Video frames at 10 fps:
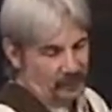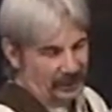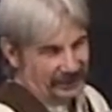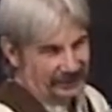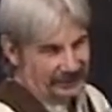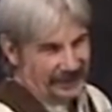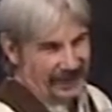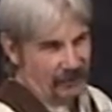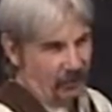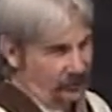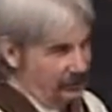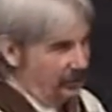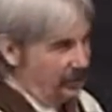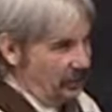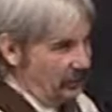But I want
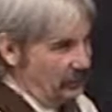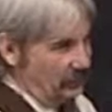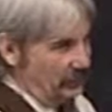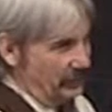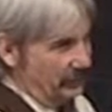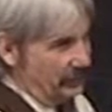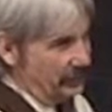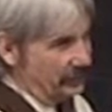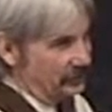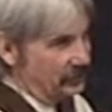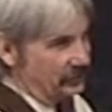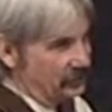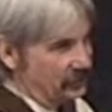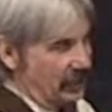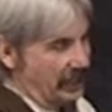you to know that Jesus
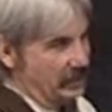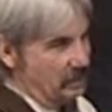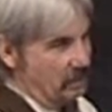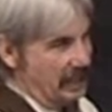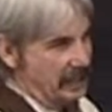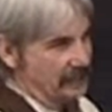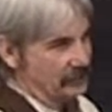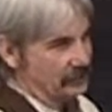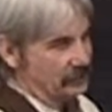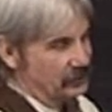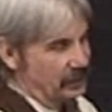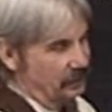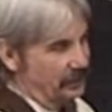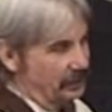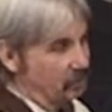is trying to make
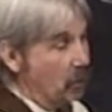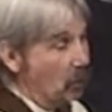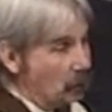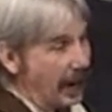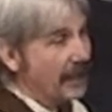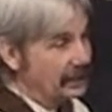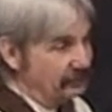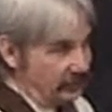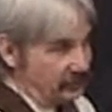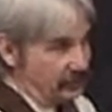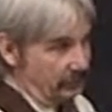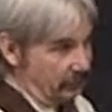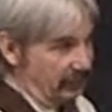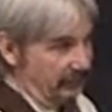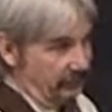something more out of us
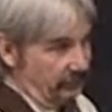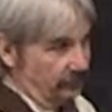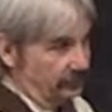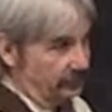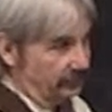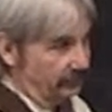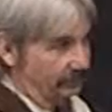than believers.